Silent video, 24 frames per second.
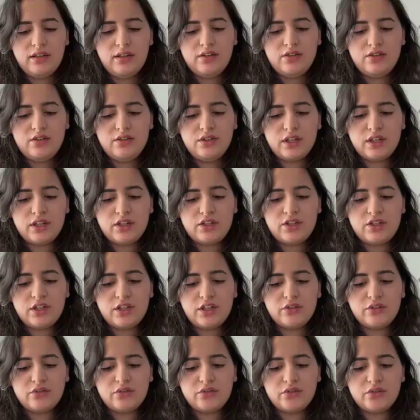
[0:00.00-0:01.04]
did a
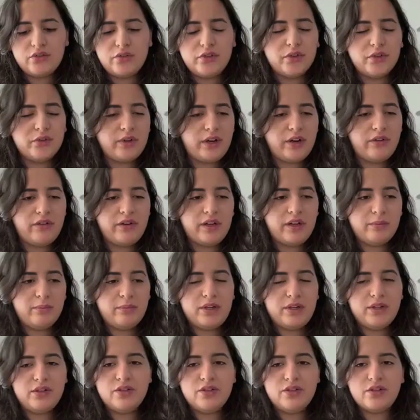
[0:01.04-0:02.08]
general review. I read
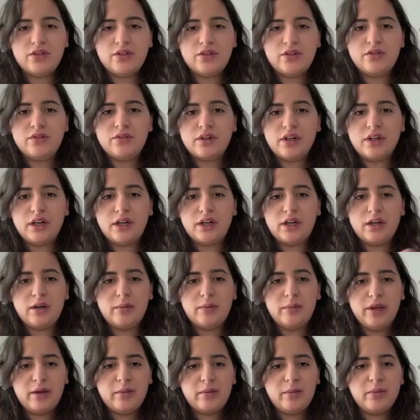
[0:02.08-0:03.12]
a bunch of
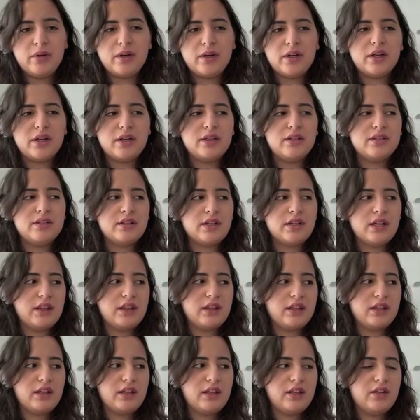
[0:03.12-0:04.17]
papers,
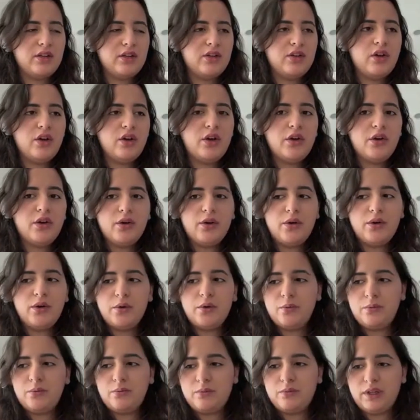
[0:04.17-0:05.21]
and then
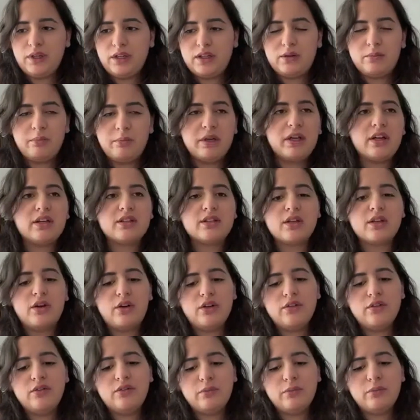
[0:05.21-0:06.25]
like because
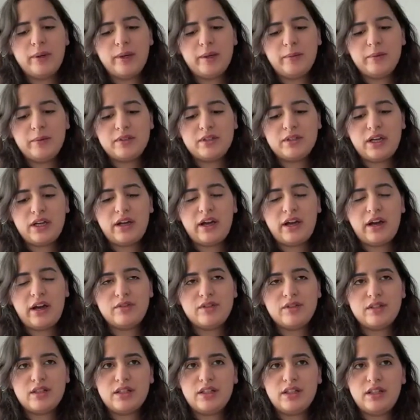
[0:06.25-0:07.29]
all of the papers I
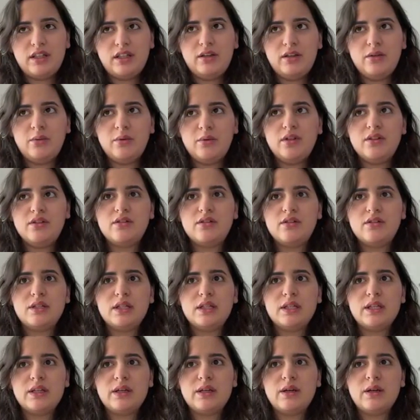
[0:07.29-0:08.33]
have seen
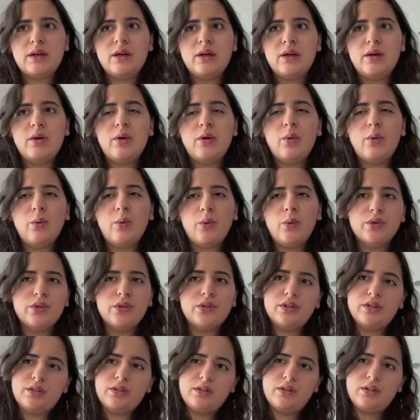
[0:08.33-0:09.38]
was
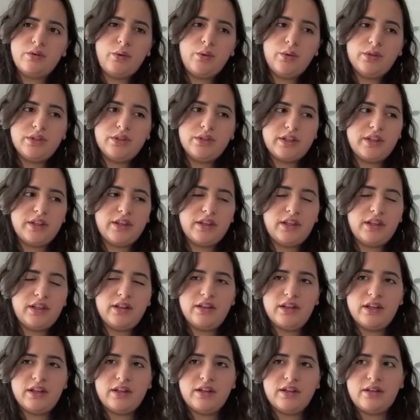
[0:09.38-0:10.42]
older
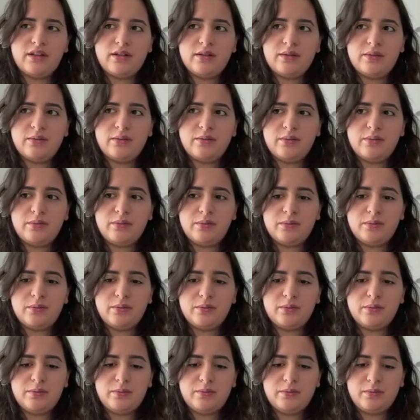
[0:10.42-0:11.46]
than like
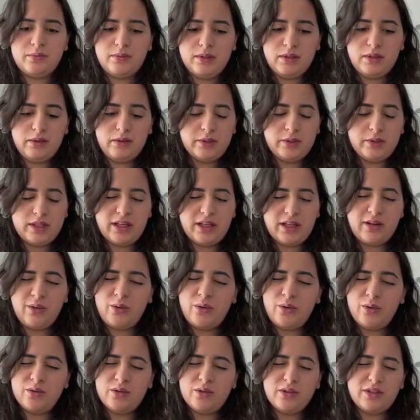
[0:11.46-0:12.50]
it was like
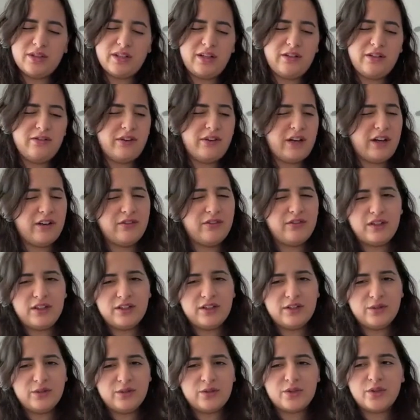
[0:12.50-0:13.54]
older than 5
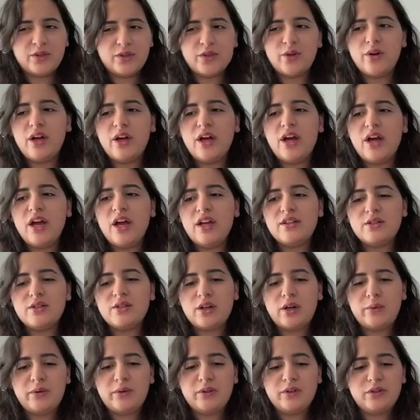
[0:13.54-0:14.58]
years or so.
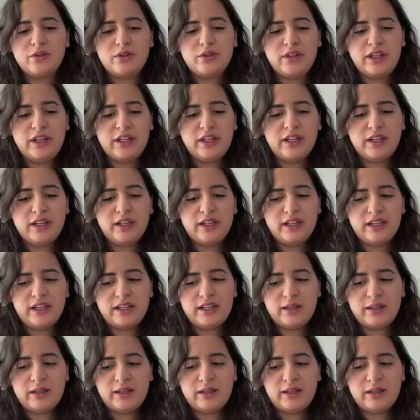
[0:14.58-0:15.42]
So I wanted to like